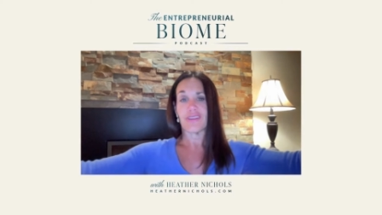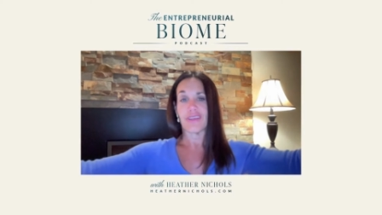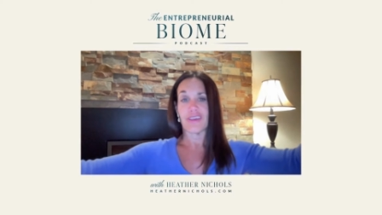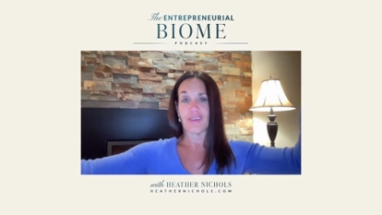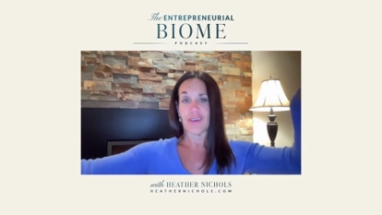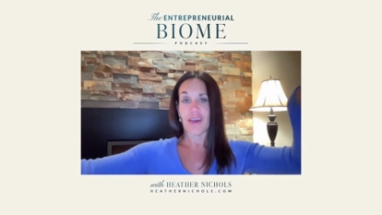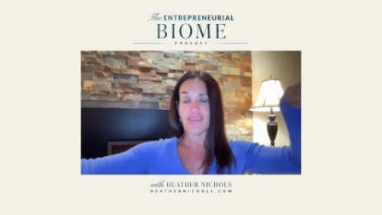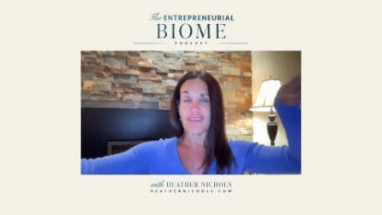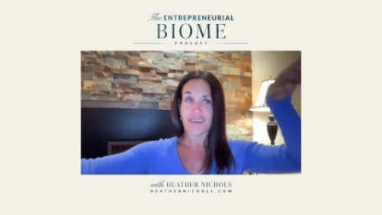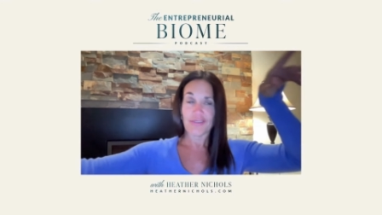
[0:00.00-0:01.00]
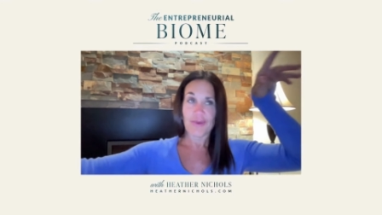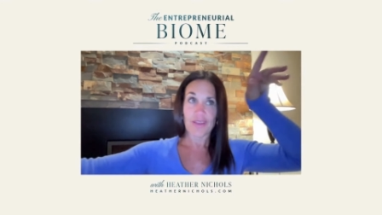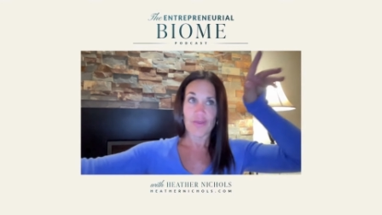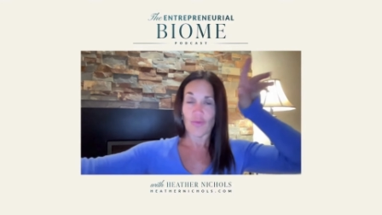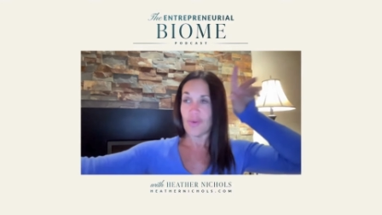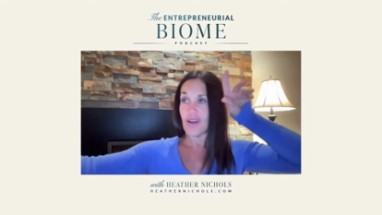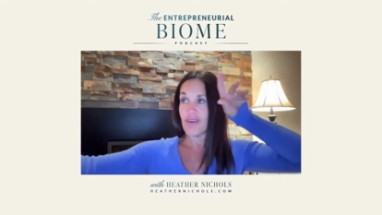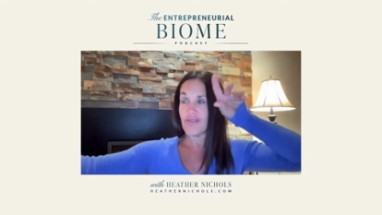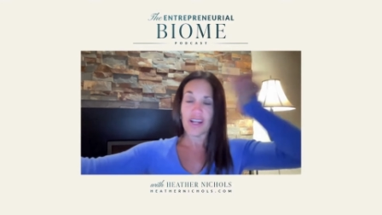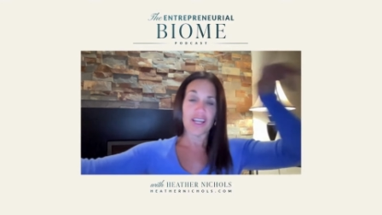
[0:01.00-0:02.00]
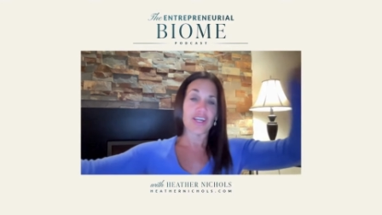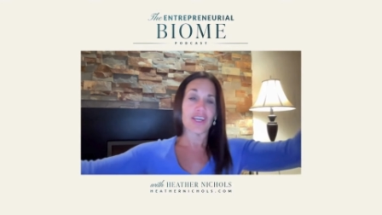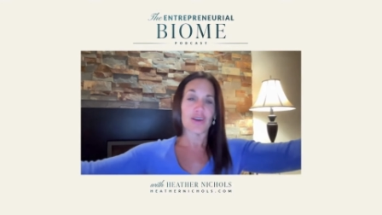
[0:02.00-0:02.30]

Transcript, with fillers: Like as X-Men, we are very good at